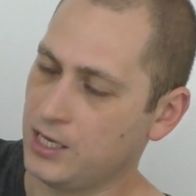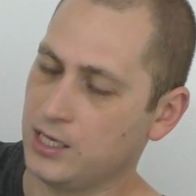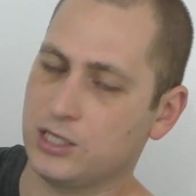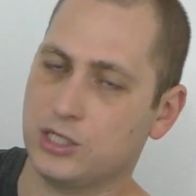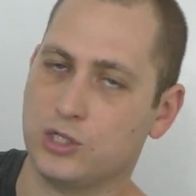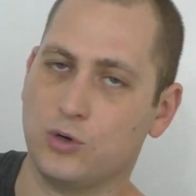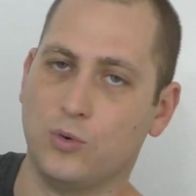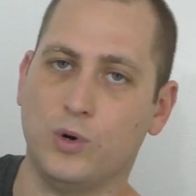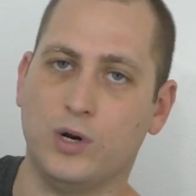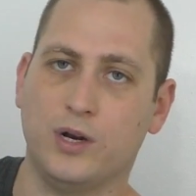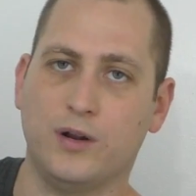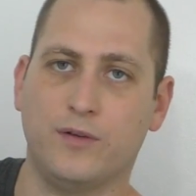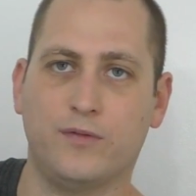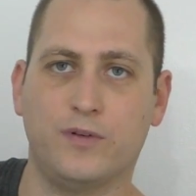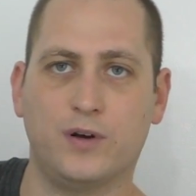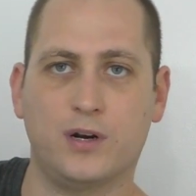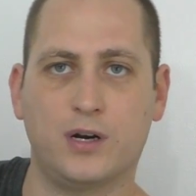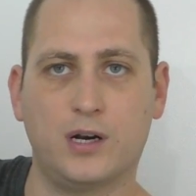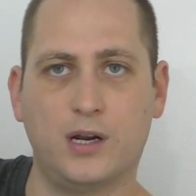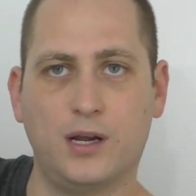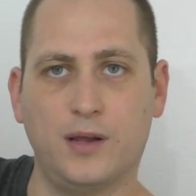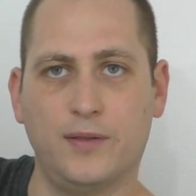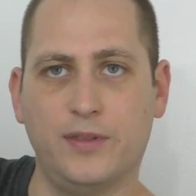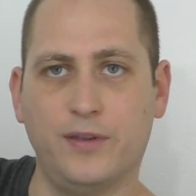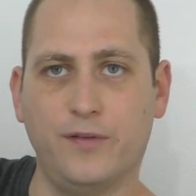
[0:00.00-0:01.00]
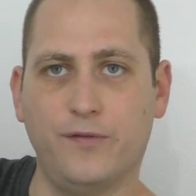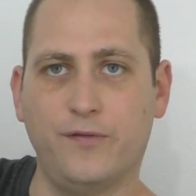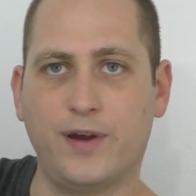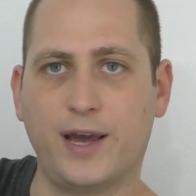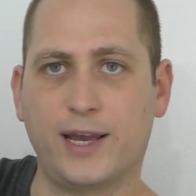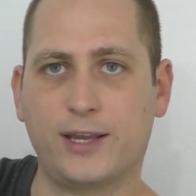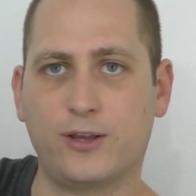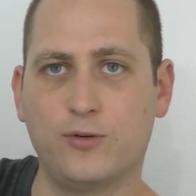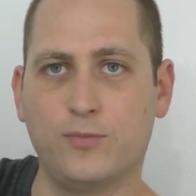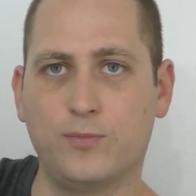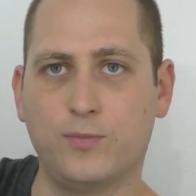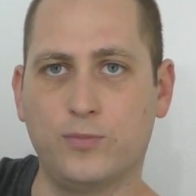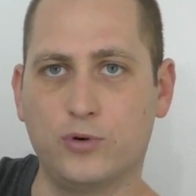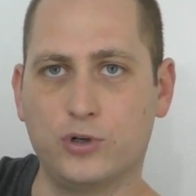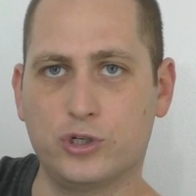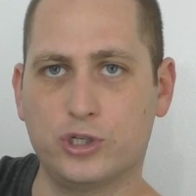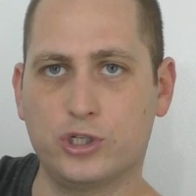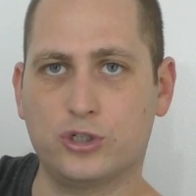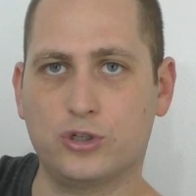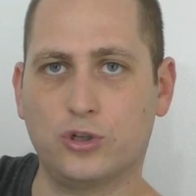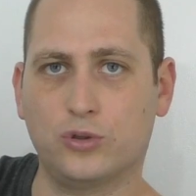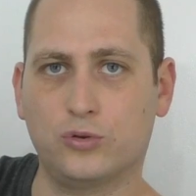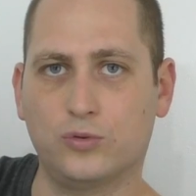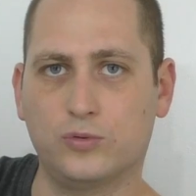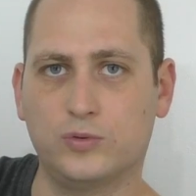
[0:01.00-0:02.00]
So whenever the vacuum
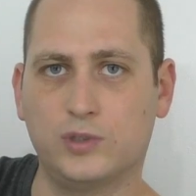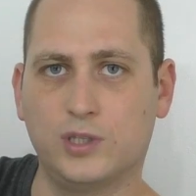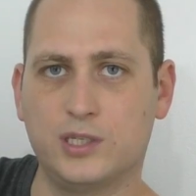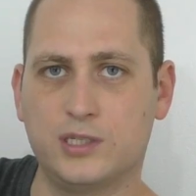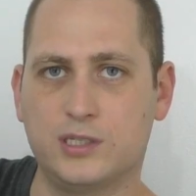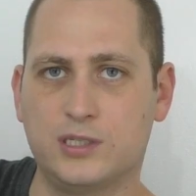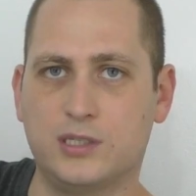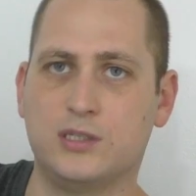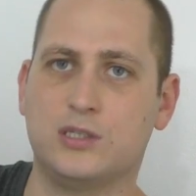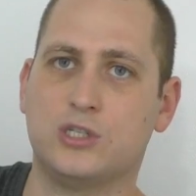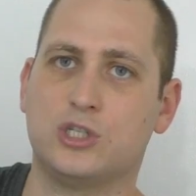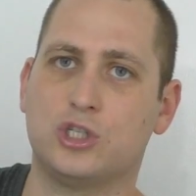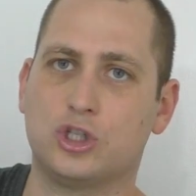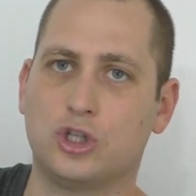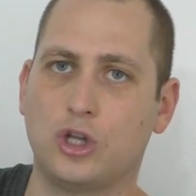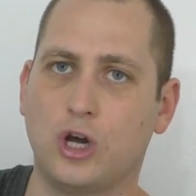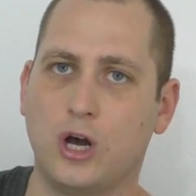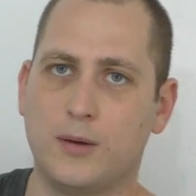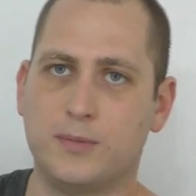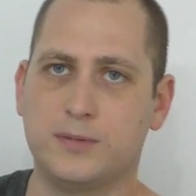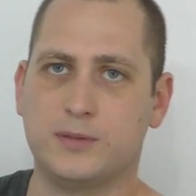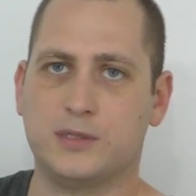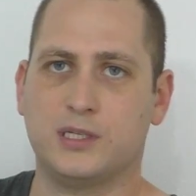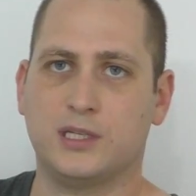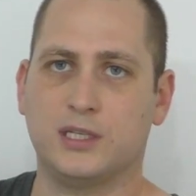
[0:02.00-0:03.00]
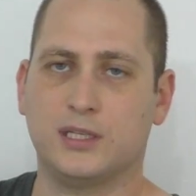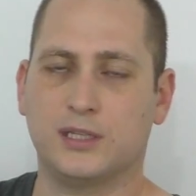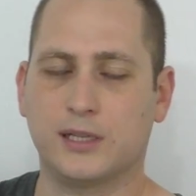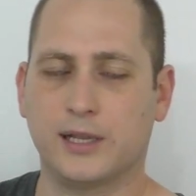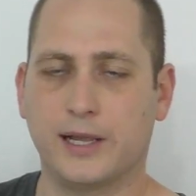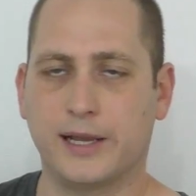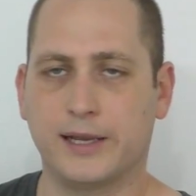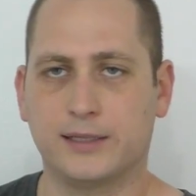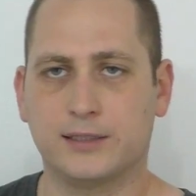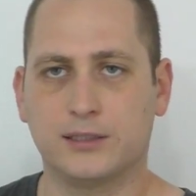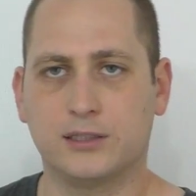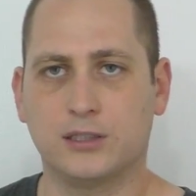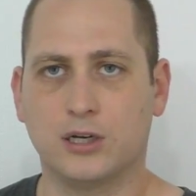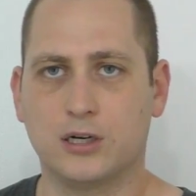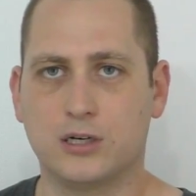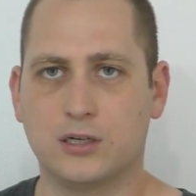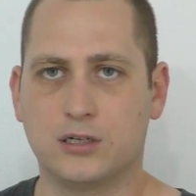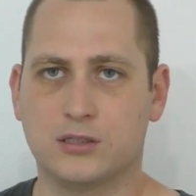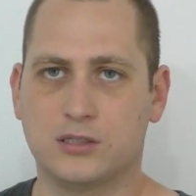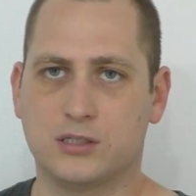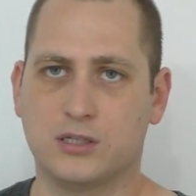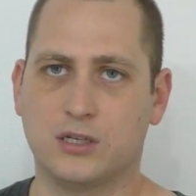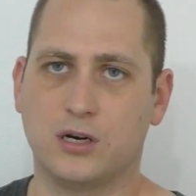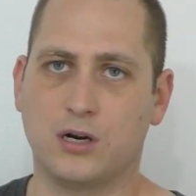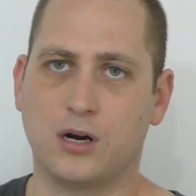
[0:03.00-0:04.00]
pushes onto this, it stops and it like
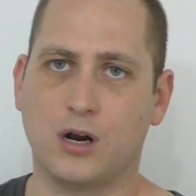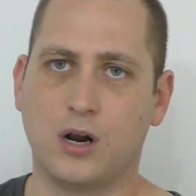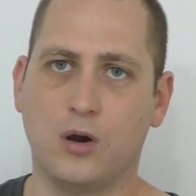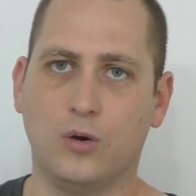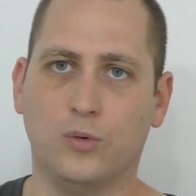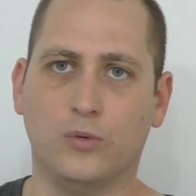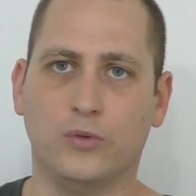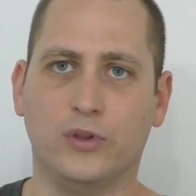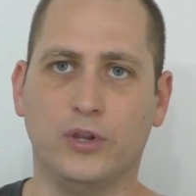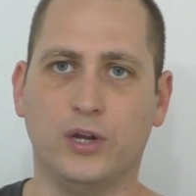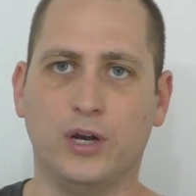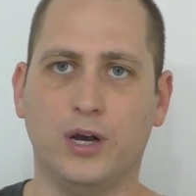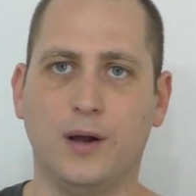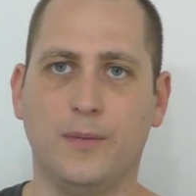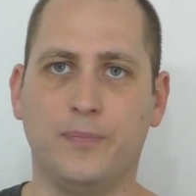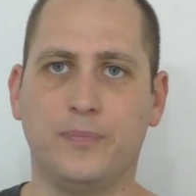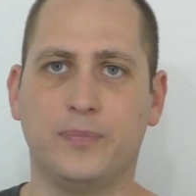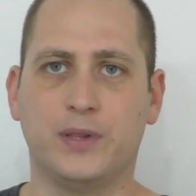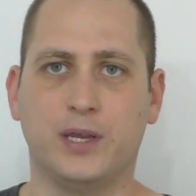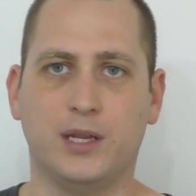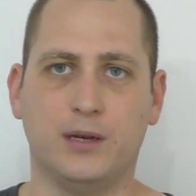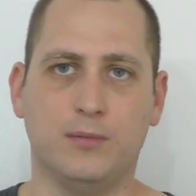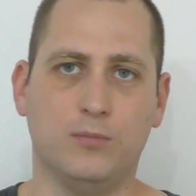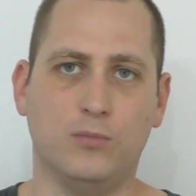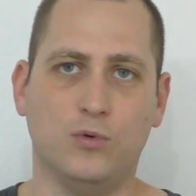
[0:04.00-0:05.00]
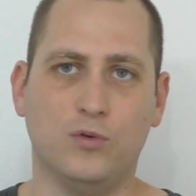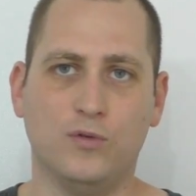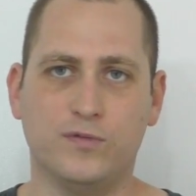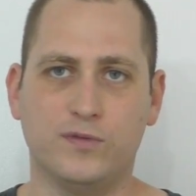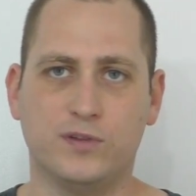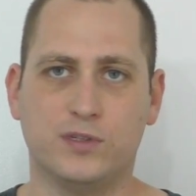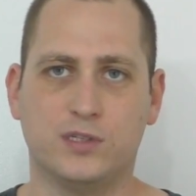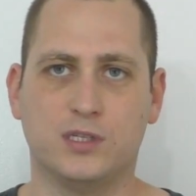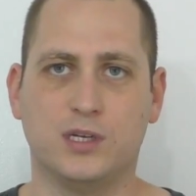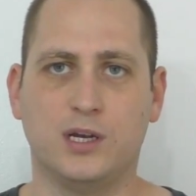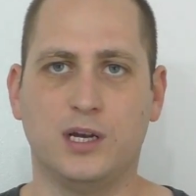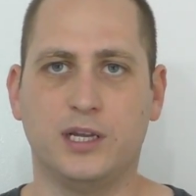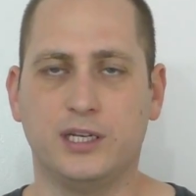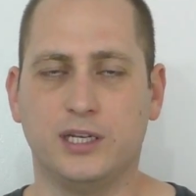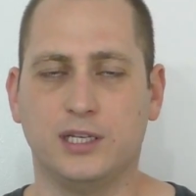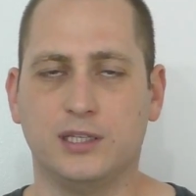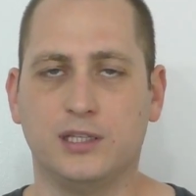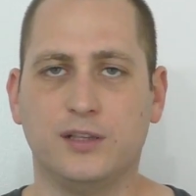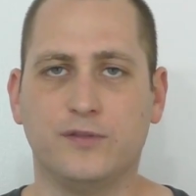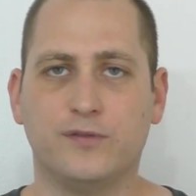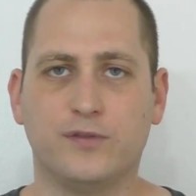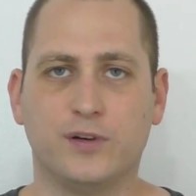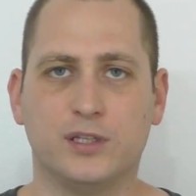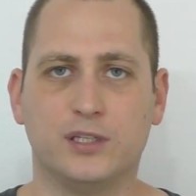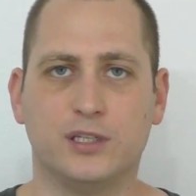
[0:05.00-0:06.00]
turns around and moves in a
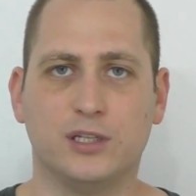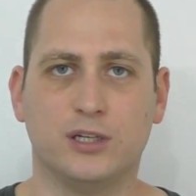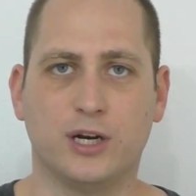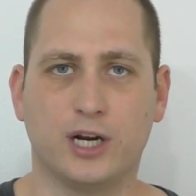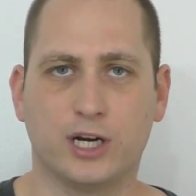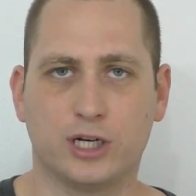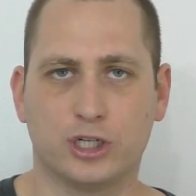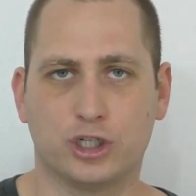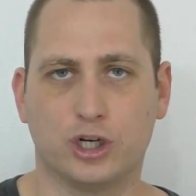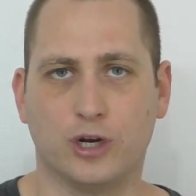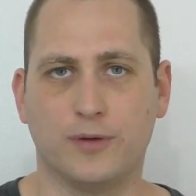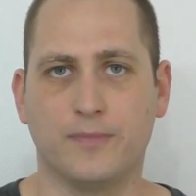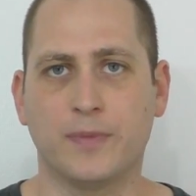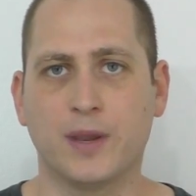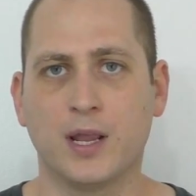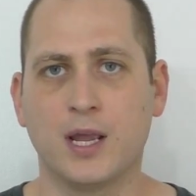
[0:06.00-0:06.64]
different direction.